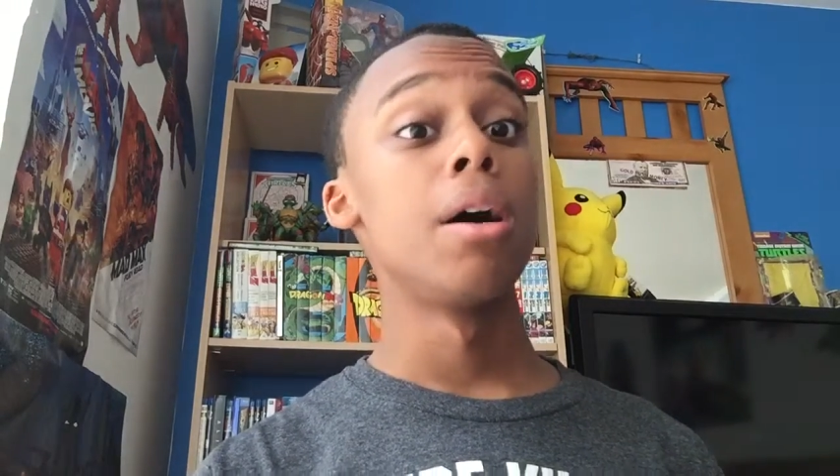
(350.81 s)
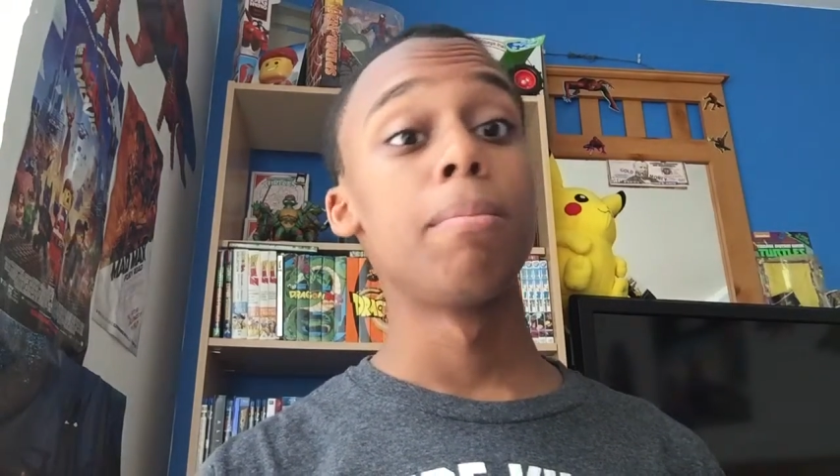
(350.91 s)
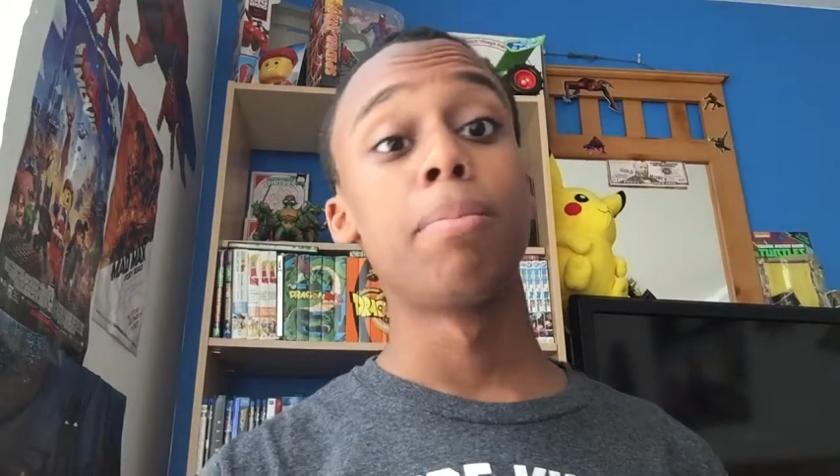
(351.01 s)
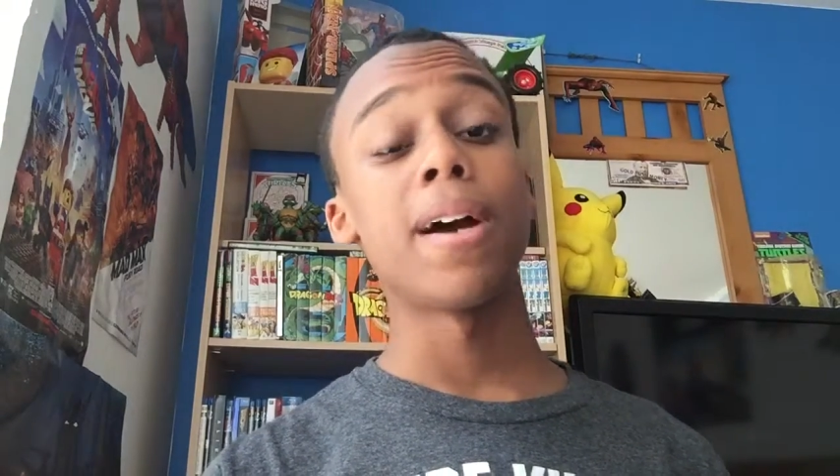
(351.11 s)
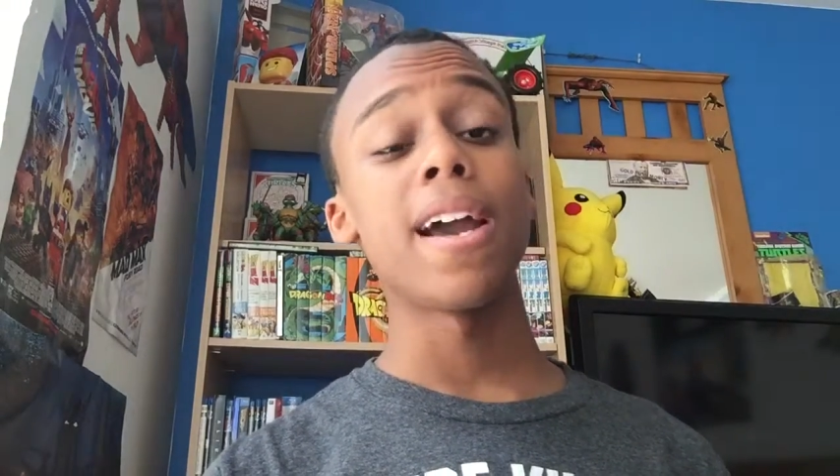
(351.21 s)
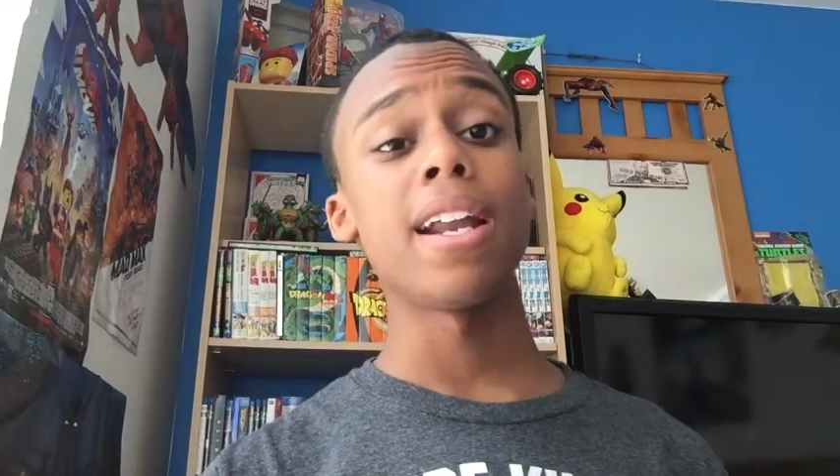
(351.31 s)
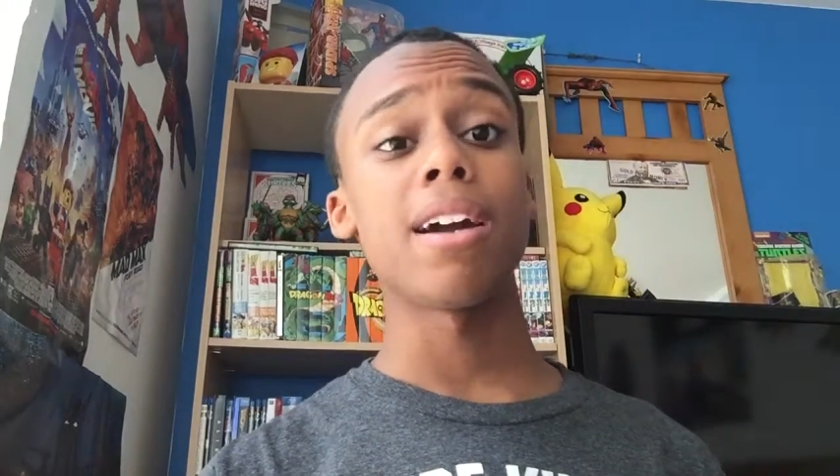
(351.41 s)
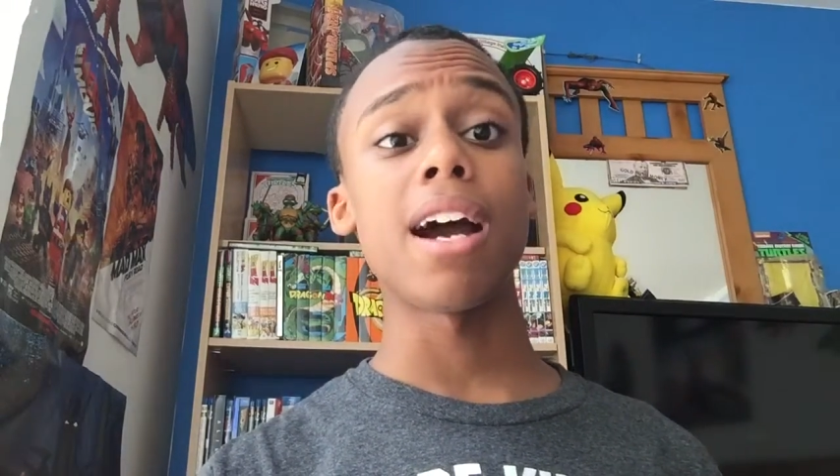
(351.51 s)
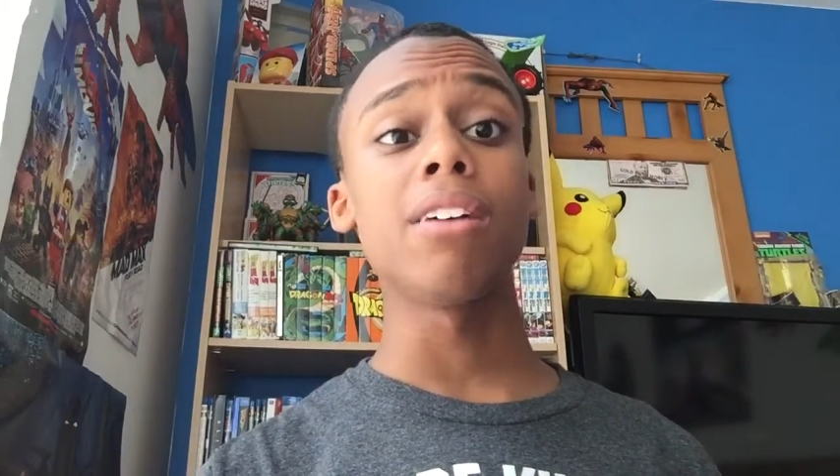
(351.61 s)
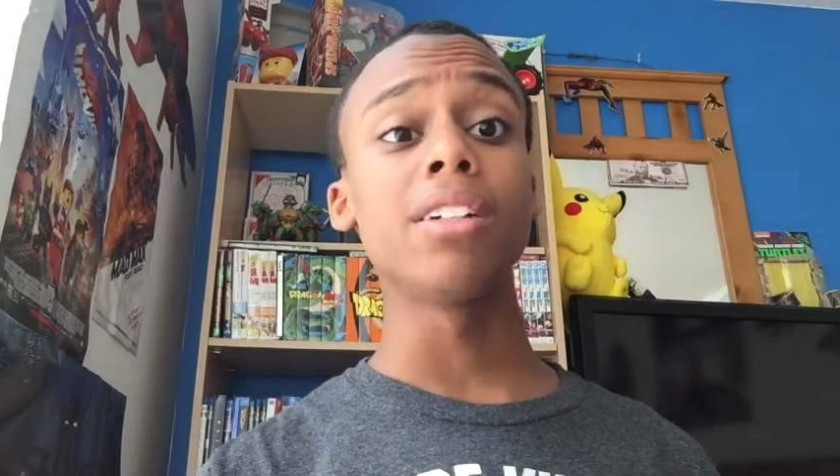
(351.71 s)
But anyway,
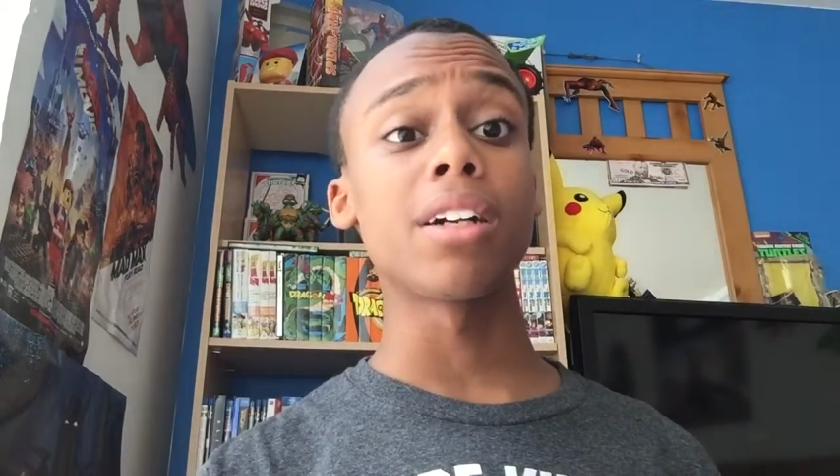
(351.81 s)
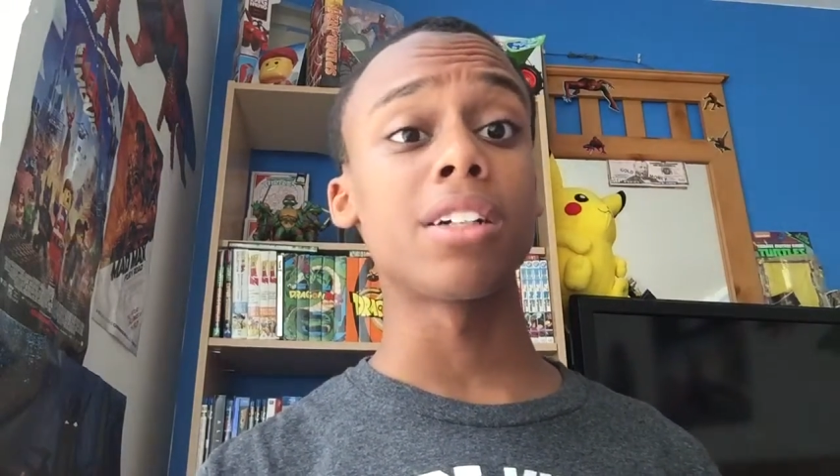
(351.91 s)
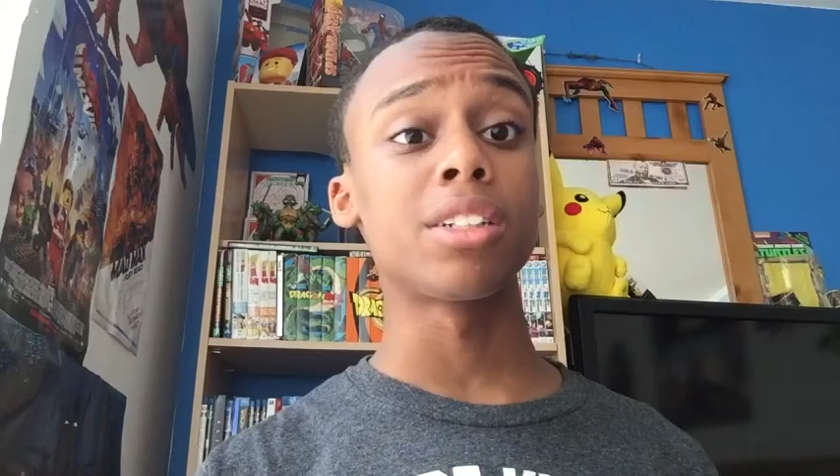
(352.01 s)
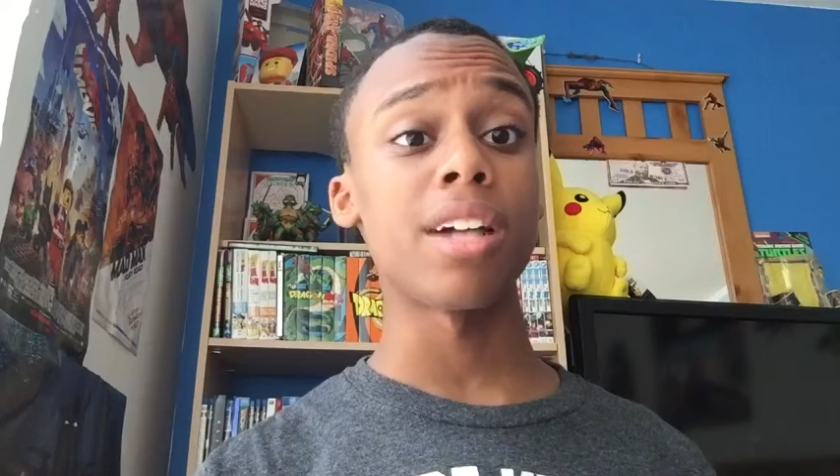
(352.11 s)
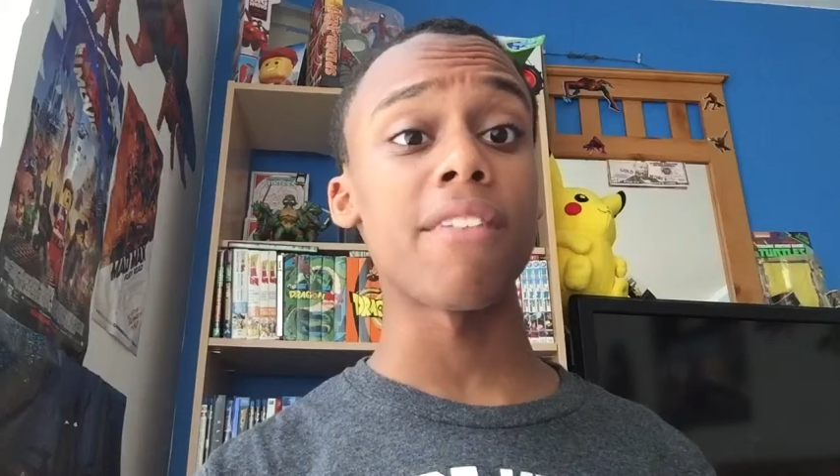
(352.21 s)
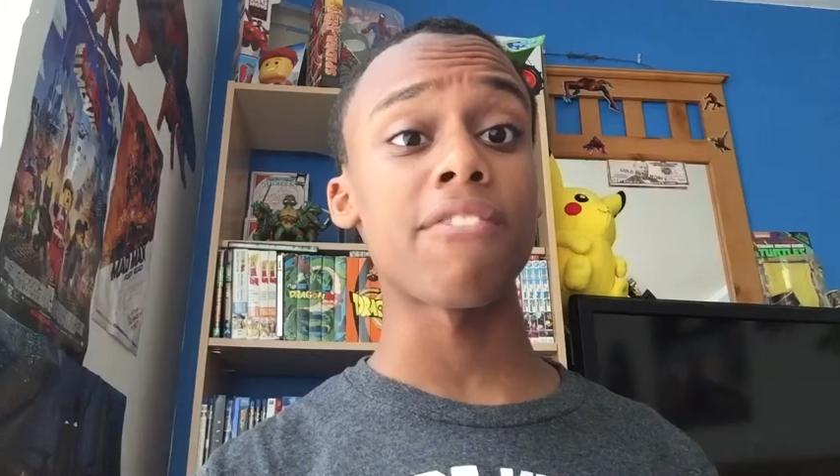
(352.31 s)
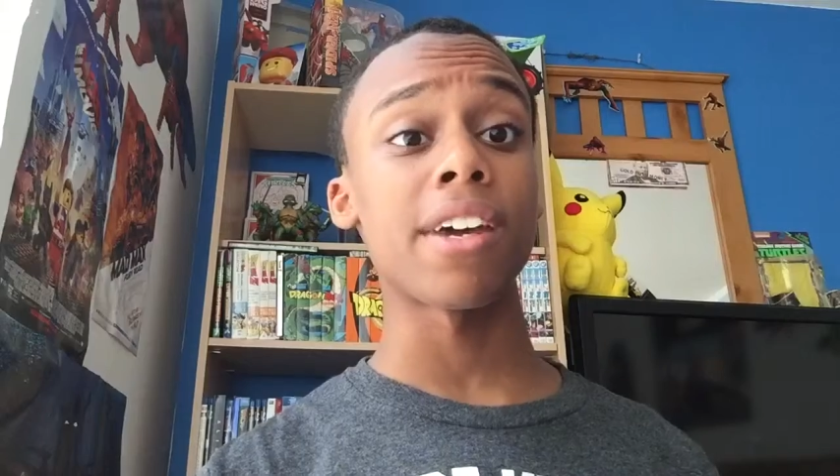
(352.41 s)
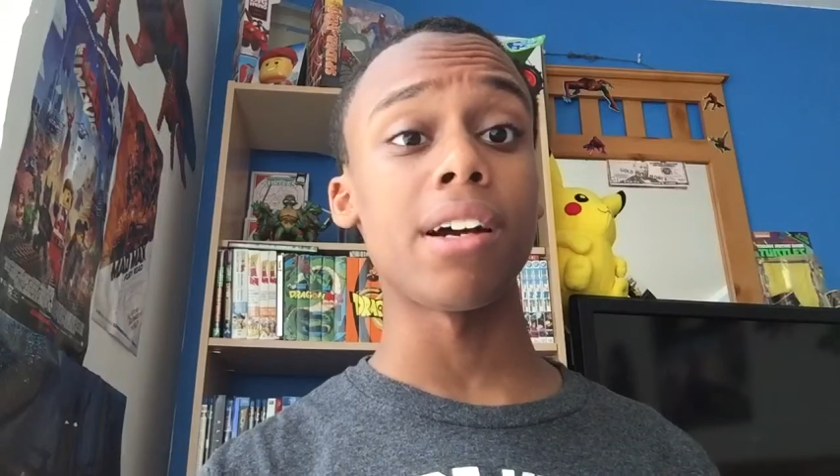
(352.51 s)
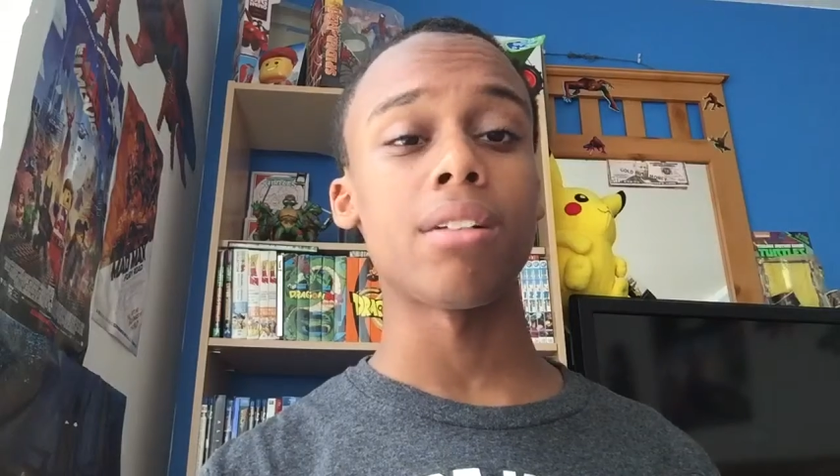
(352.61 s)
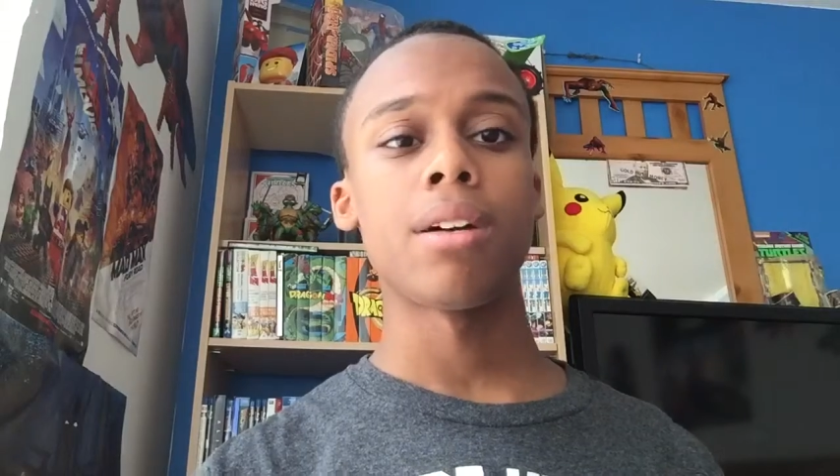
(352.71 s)
I'll look into that
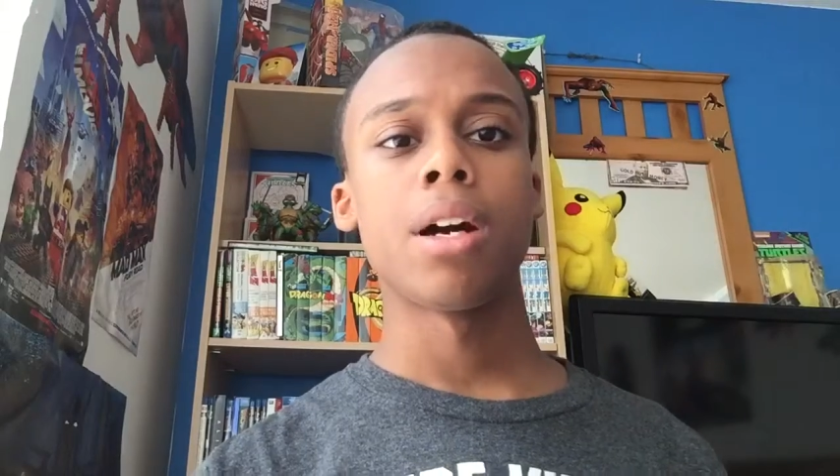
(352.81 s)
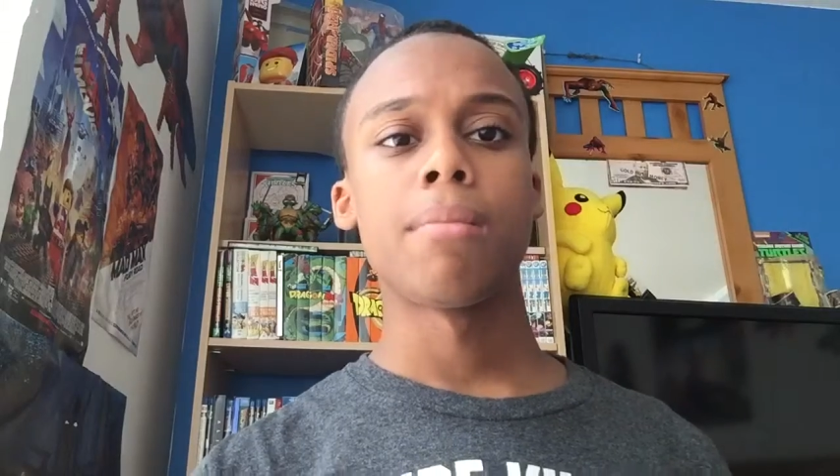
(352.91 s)
film.